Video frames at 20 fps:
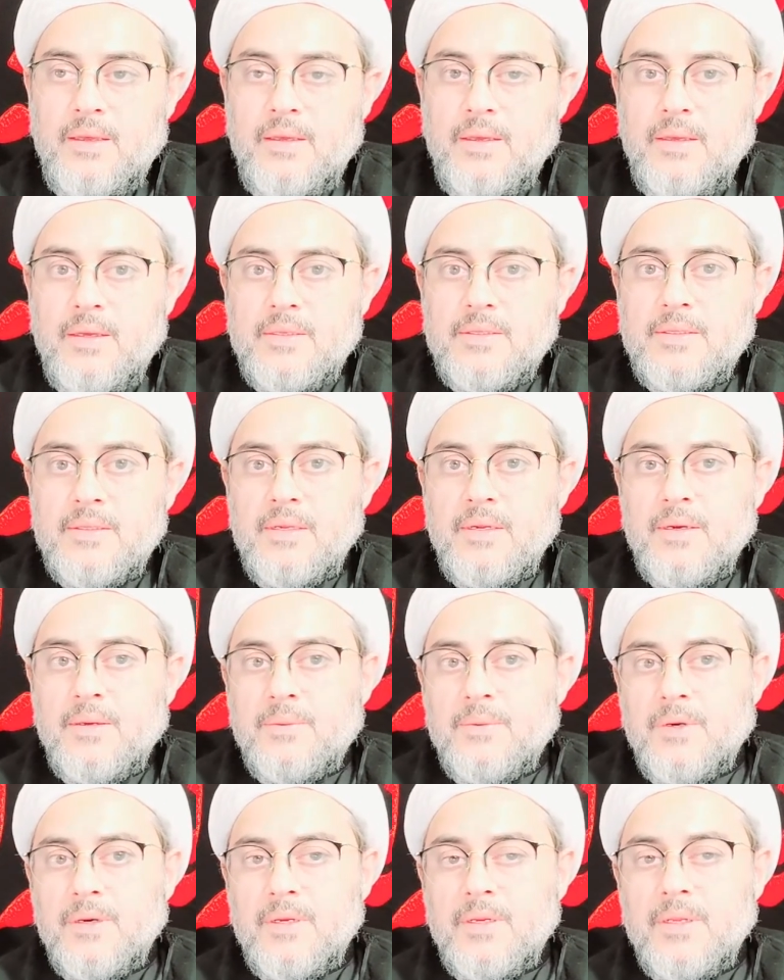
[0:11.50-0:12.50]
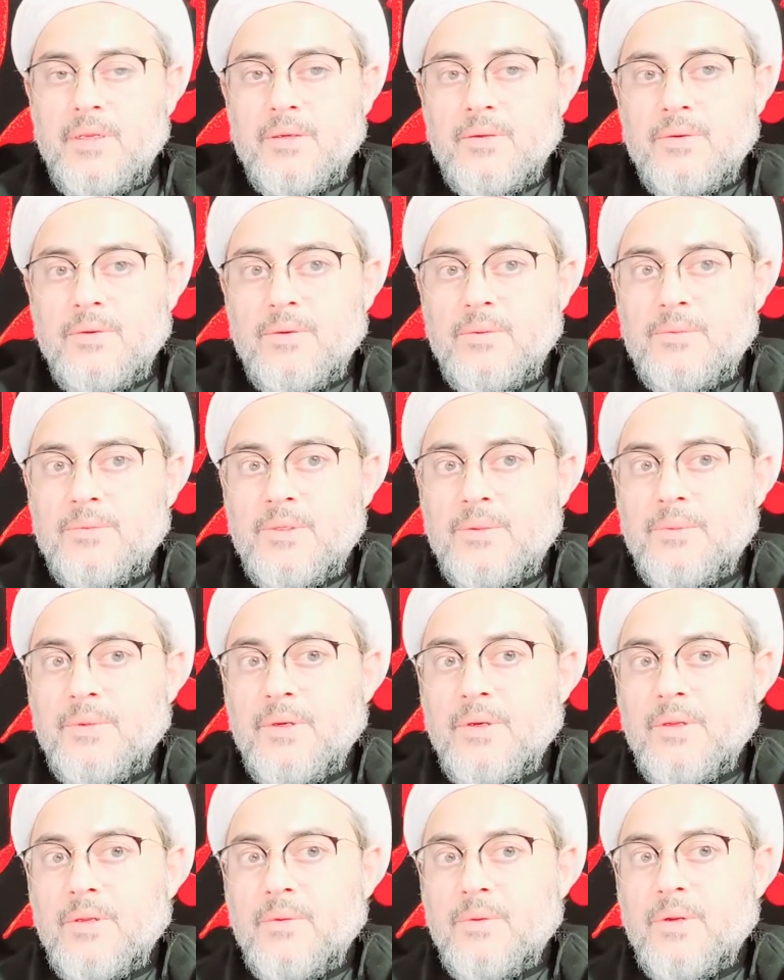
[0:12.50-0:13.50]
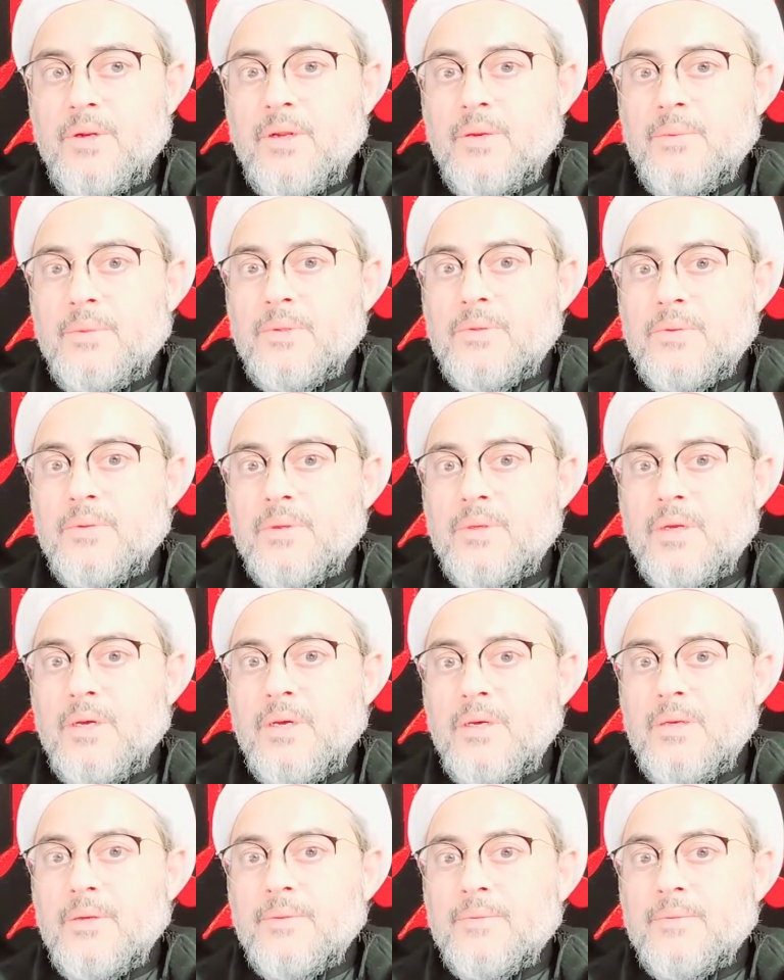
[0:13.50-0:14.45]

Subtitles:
Assalamu alaikum jamian wa rahmatullah.